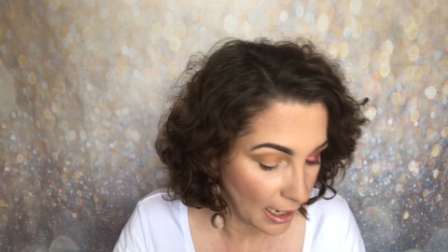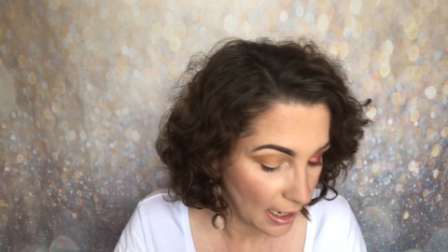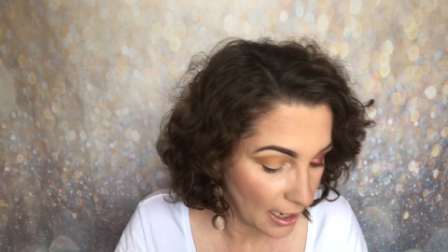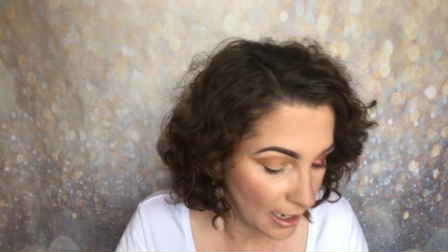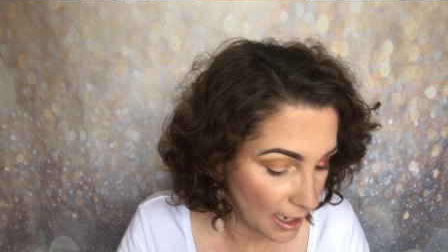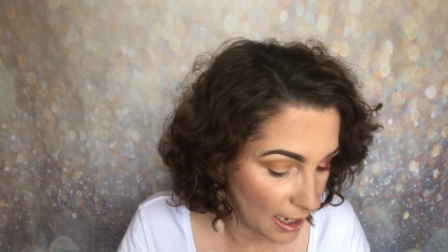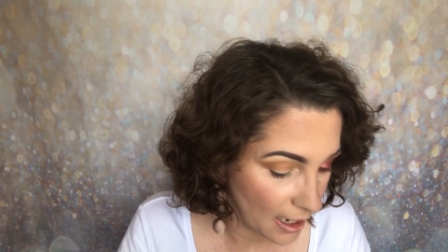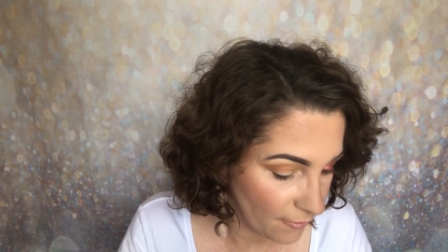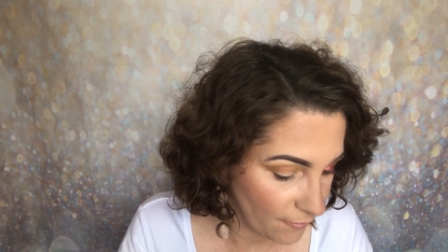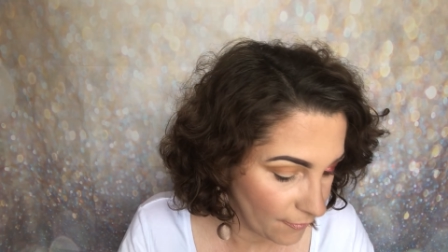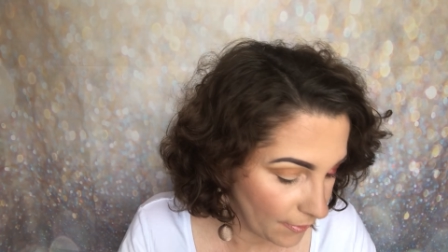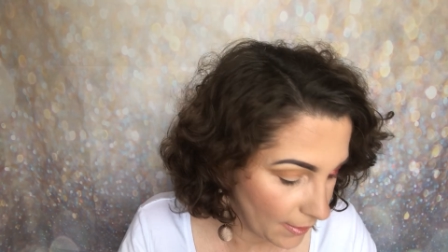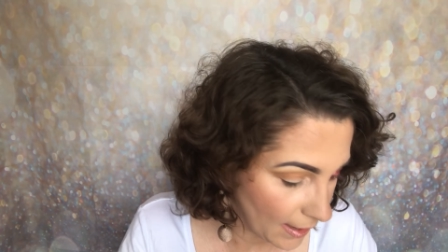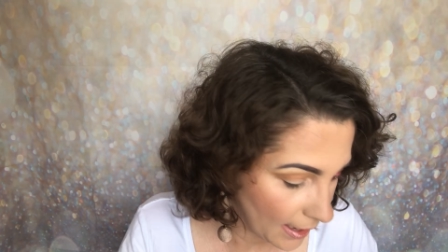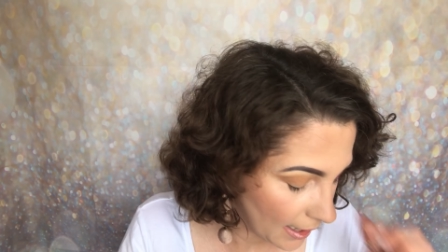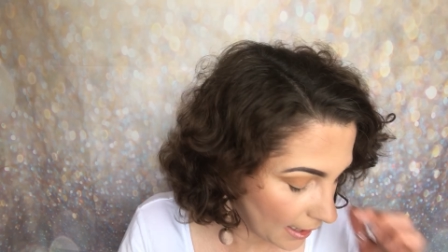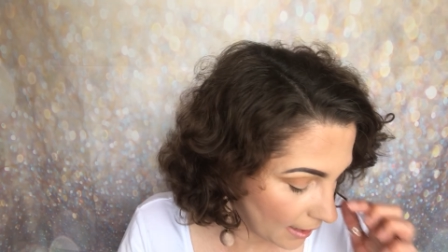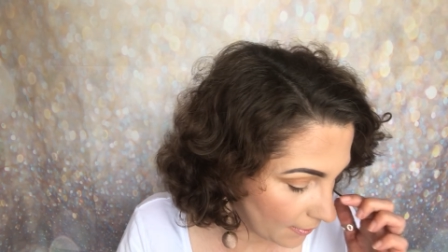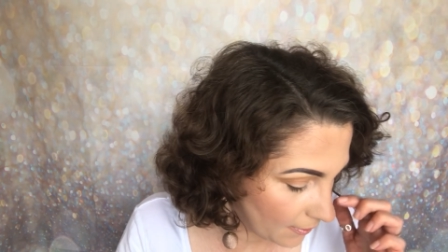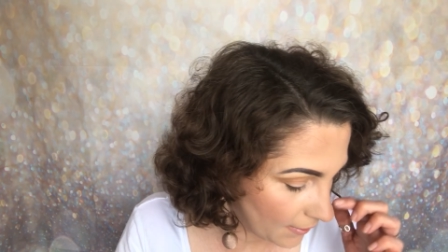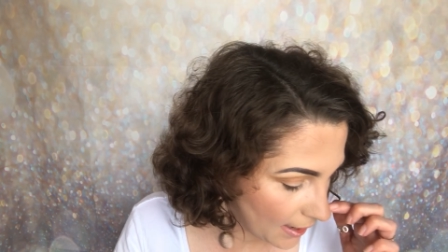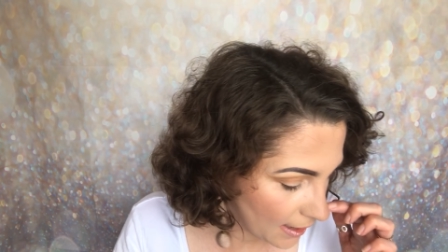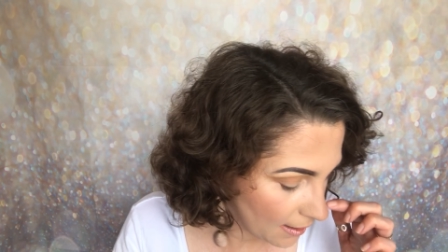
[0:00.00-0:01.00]
Love
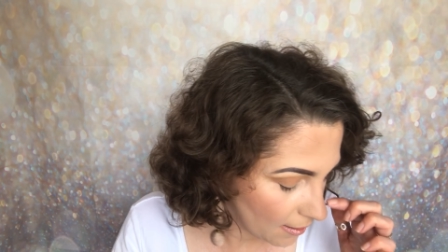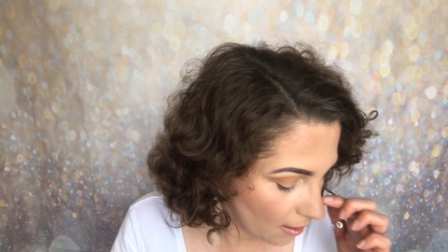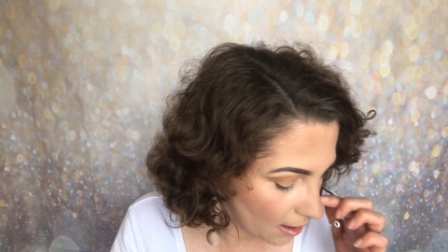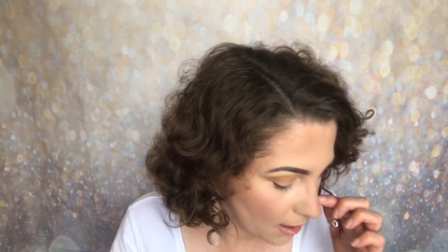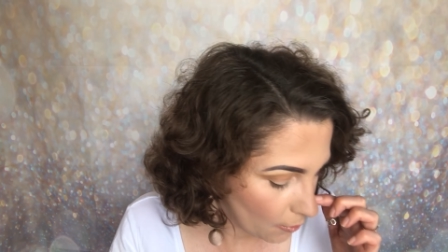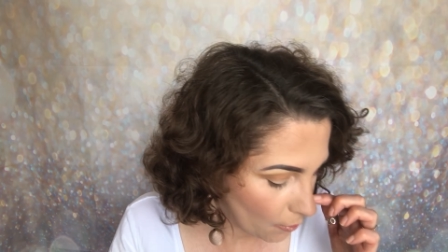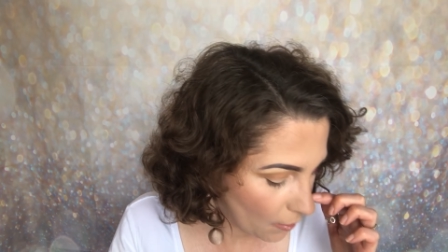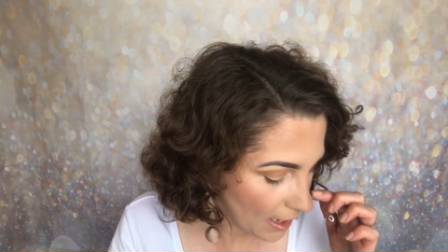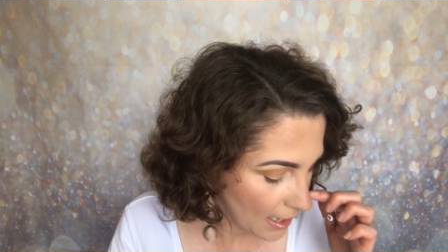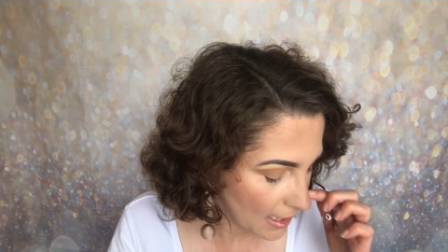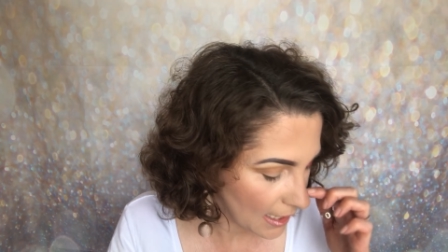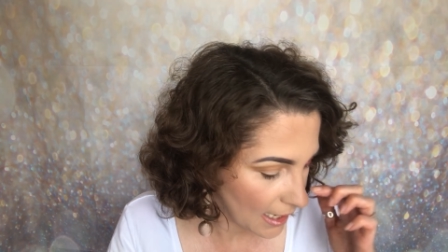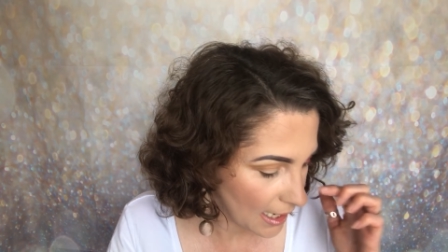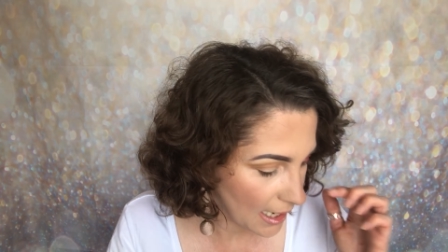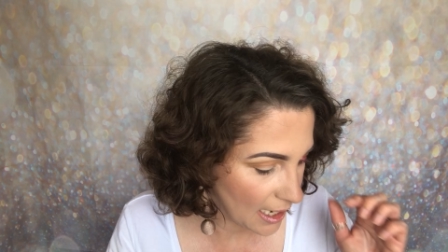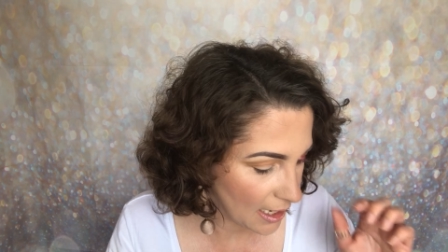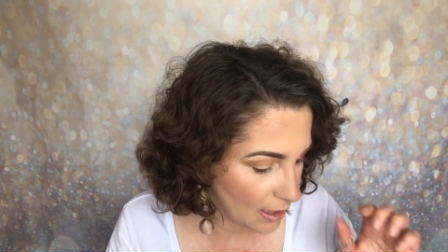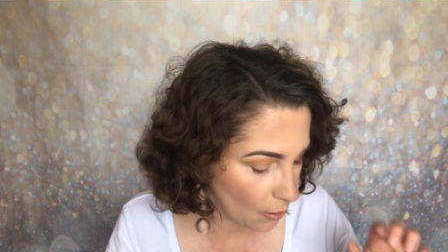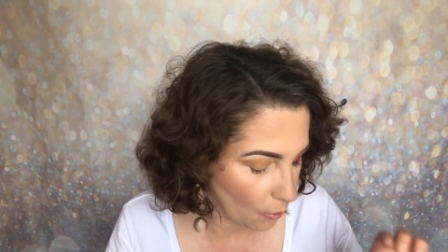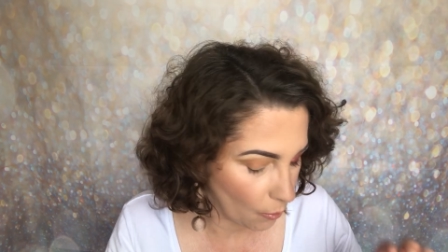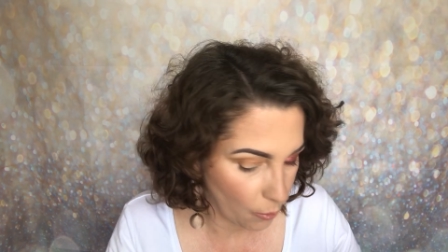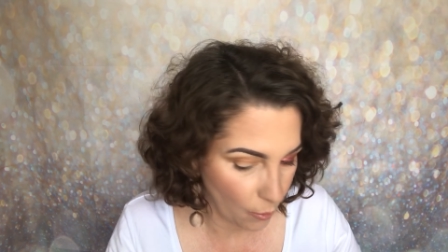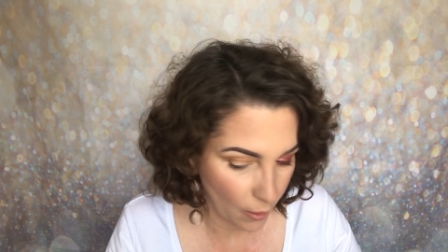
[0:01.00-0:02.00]
that. Then I went
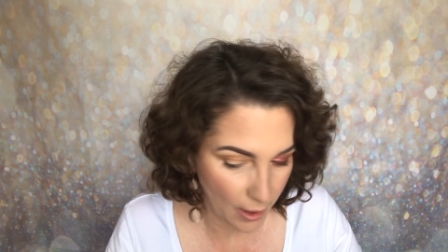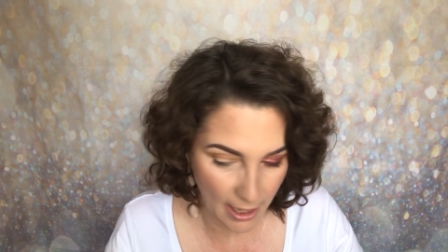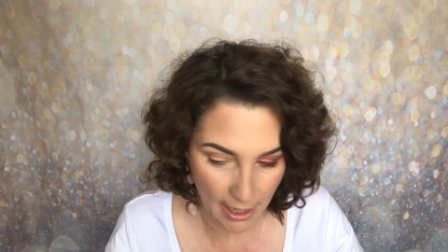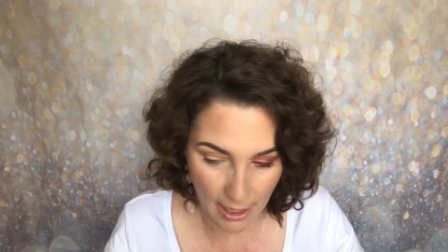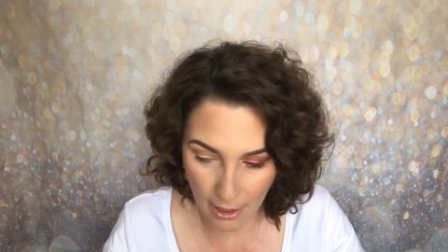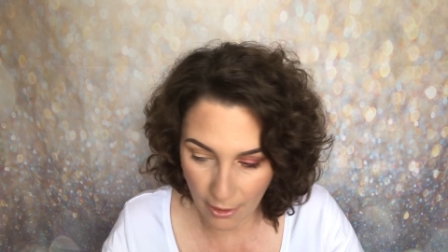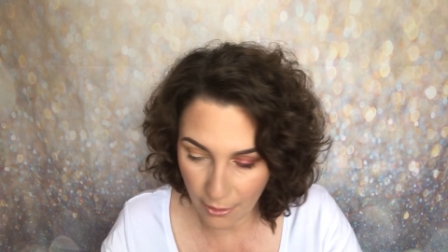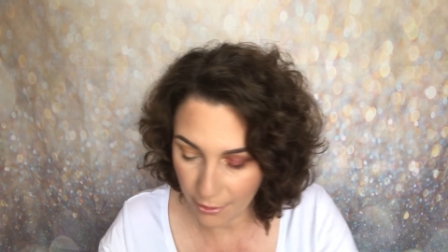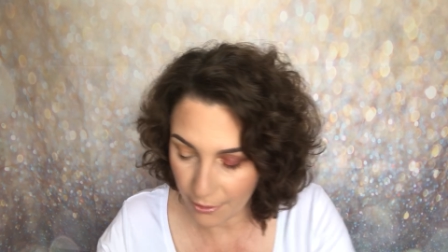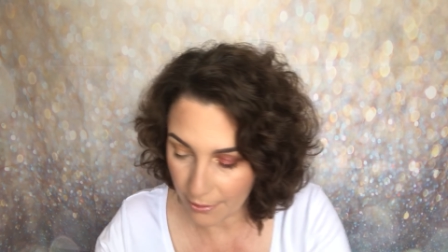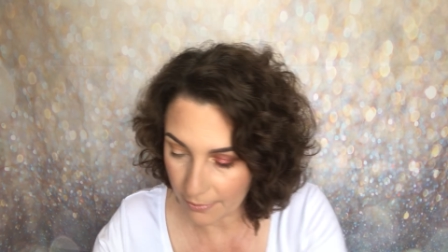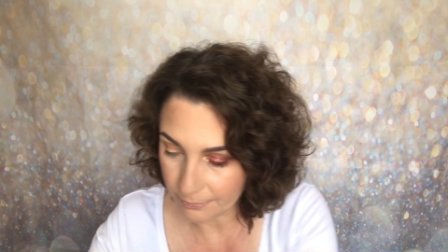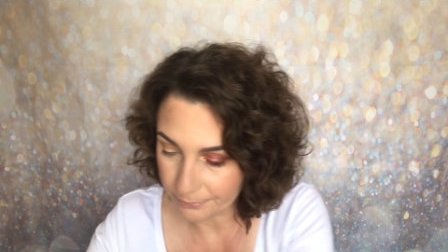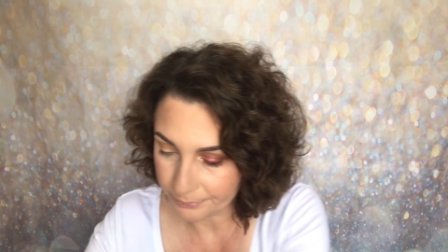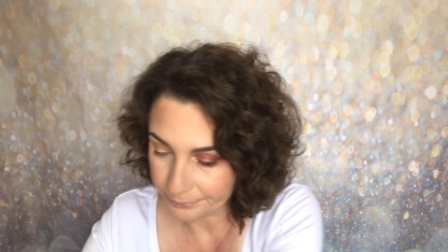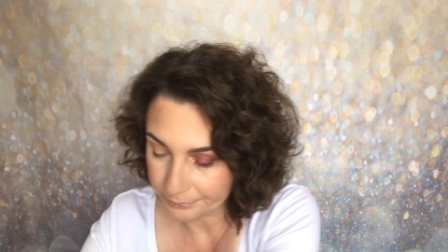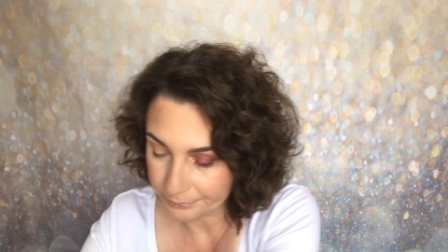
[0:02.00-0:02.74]
in with